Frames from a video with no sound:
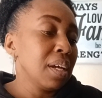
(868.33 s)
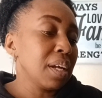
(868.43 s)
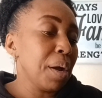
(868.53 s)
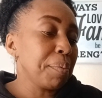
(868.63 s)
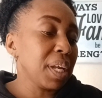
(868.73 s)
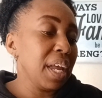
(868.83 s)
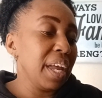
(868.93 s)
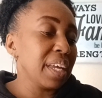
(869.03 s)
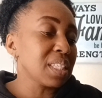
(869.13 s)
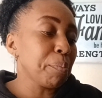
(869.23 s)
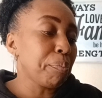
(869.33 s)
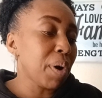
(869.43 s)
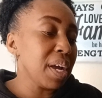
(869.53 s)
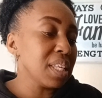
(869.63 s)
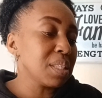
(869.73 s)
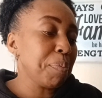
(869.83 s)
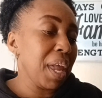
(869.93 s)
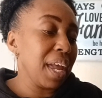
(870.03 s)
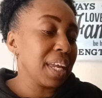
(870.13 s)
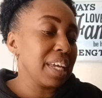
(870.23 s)
cupcakes, breads,
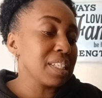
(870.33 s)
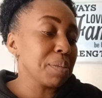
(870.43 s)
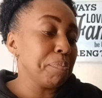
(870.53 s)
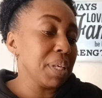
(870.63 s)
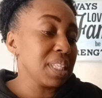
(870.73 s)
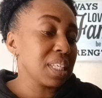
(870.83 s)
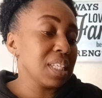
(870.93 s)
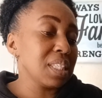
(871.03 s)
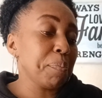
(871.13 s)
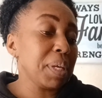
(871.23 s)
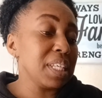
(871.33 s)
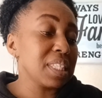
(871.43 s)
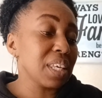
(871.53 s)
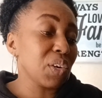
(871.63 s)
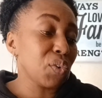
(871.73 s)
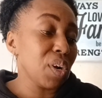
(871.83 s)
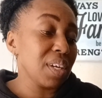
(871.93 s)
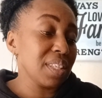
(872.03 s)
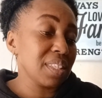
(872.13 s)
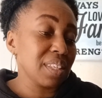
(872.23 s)
pancakes, biscuits, pizza
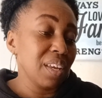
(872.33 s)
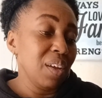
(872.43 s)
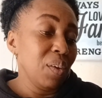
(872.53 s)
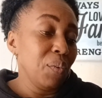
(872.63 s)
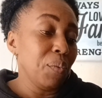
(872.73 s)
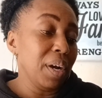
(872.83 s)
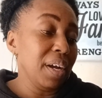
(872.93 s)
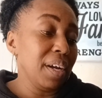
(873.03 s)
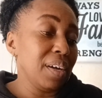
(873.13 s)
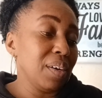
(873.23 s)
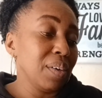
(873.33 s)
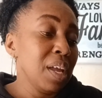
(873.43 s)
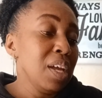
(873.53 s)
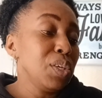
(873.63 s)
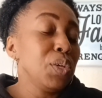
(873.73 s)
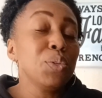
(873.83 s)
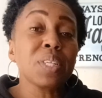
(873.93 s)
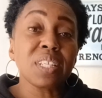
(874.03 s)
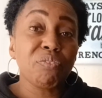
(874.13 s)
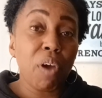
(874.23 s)
crust Wow. Used
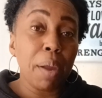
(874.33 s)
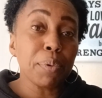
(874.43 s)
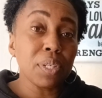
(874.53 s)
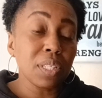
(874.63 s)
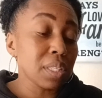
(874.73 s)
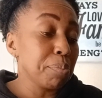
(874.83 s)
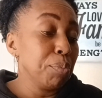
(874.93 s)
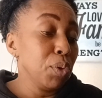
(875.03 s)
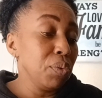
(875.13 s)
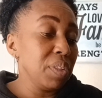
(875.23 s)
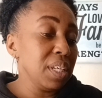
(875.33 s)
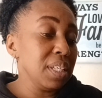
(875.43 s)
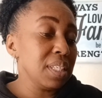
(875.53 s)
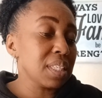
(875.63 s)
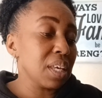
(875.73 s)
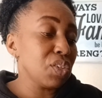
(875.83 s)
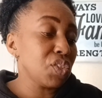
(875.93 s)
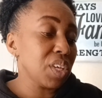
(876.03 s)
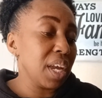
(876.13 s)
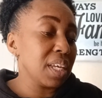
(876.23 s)
as fiber in smoothies,
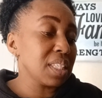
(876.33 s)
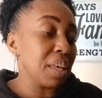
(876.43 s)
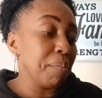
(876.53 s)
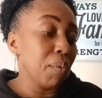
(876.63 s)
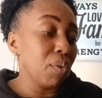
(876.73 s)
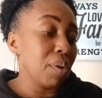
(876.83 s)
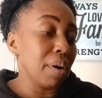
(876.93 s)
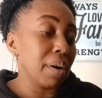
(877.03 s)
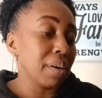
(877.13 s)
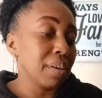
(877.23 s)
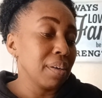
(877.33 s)
shakes, and more.